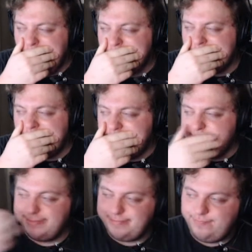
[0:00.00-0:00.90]
So
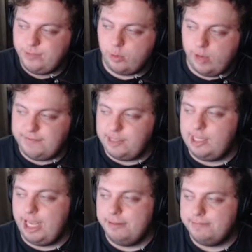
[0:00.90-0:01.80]
we'll have to
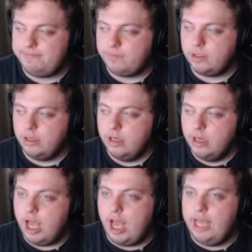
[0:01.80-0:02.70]
see.
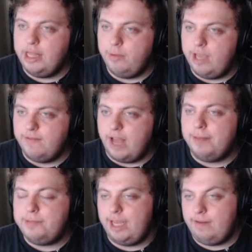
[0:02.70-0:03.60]
And then we have
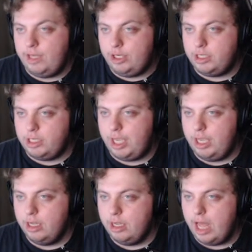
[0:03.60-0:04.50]
Update VGC.
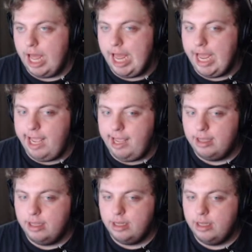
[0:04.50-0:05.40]
I
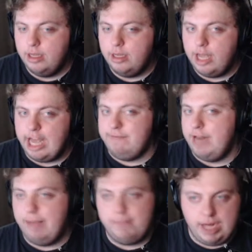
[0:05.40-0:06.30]
have
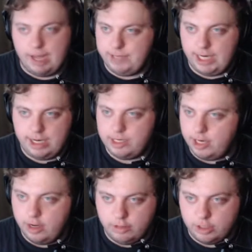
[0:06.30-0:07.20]
not been updated to
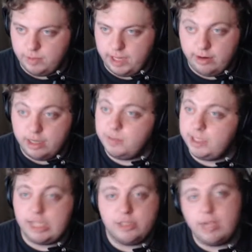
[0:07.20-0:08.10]
know who this player is, but
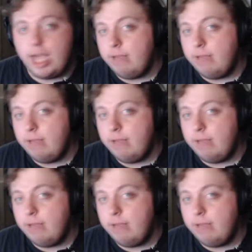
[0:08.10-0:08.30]
that's okay.